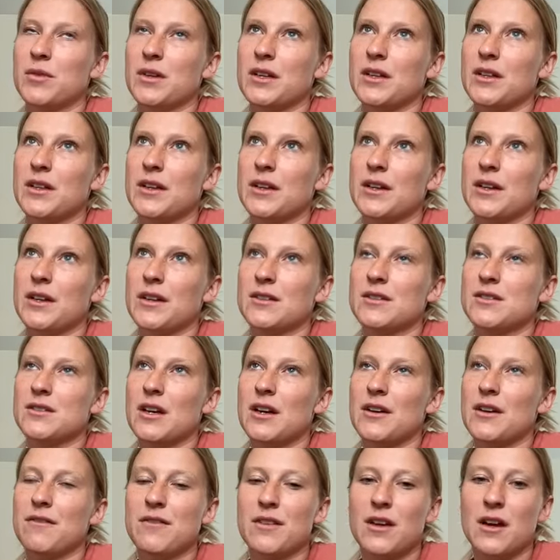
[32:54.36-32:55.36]
breathings
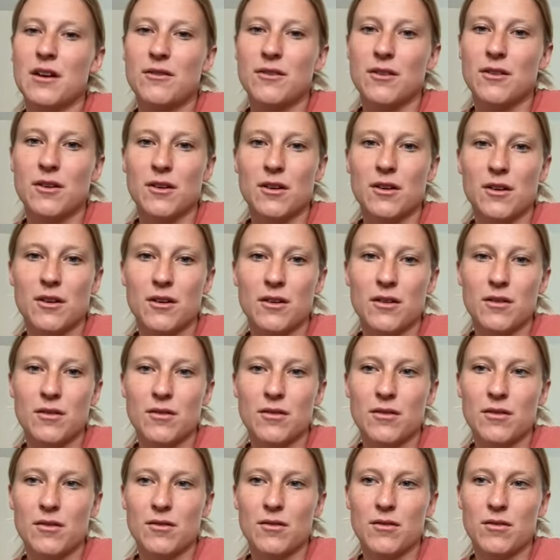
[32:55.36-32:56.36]
have never
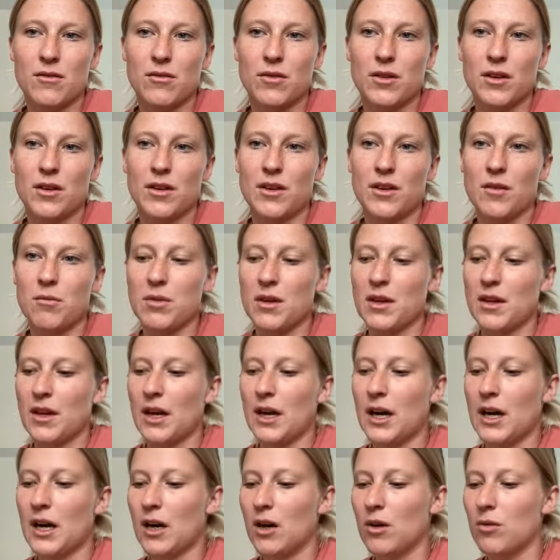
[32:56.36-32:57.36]
really been
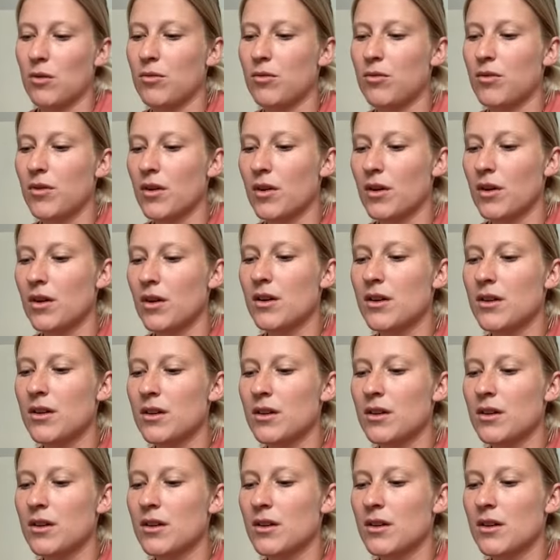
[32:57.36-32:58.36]

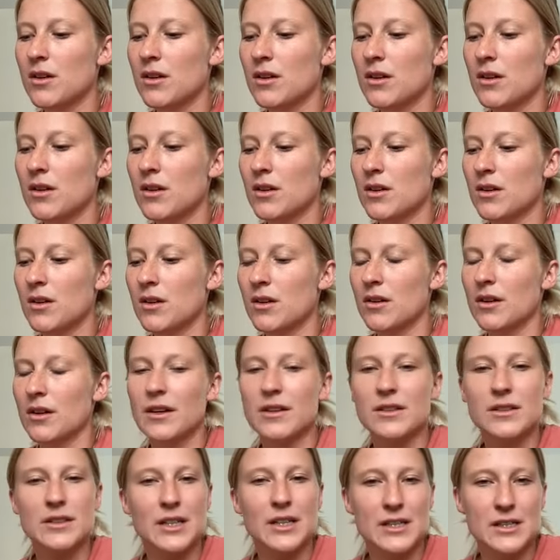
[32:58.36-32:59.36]
helpful, or
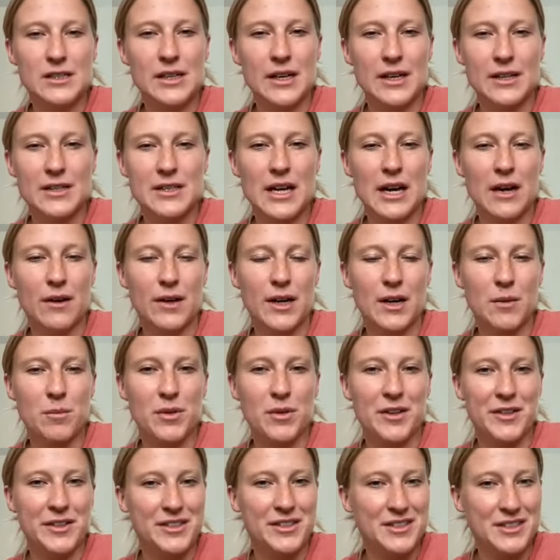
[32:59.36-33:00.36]
at least that's how I
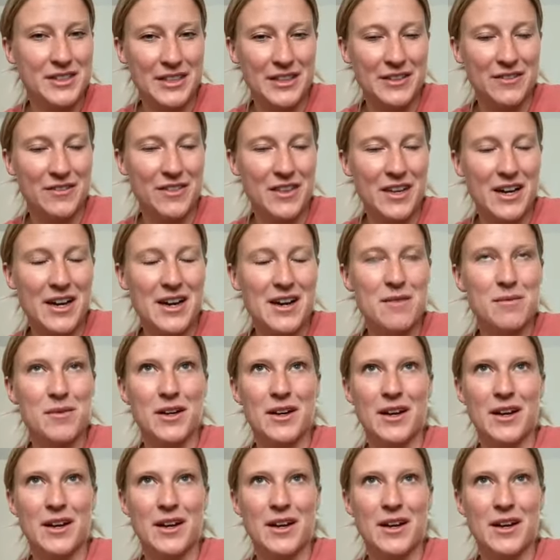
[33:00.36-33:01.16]
perceive them.